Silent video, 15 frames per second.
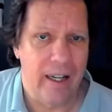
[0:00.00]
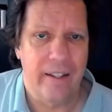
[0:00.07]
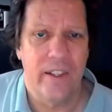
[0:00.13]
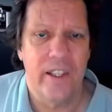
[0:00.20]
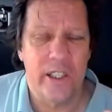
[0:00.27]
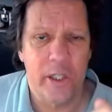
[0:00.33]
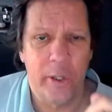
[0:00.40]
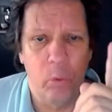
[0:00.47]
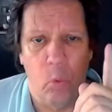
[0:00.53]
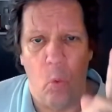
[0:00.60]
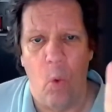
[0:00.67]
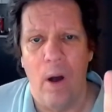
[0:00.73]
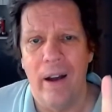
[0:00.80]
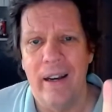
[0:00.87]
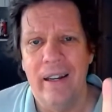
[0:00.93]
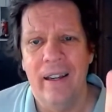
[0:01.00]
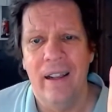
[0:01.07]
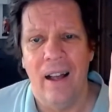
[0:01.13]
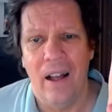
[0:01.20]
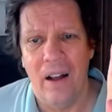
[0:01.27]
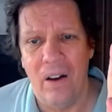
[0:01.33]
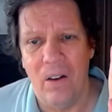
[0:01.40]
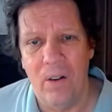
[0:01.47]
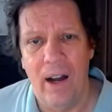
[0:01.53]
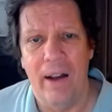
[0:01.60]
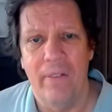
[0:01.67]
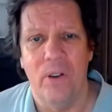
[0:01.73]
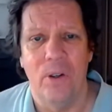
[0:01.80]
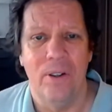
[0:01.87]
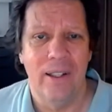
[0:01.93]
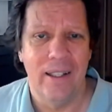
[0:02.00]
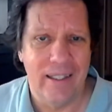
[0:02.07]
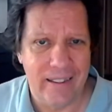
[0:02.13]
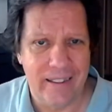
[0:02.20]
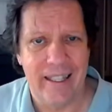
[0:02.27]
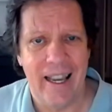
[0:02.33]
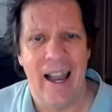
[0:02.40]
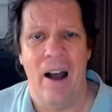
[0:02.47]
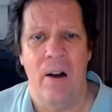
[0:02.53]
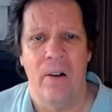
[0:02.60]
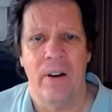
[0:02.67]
This is one level down,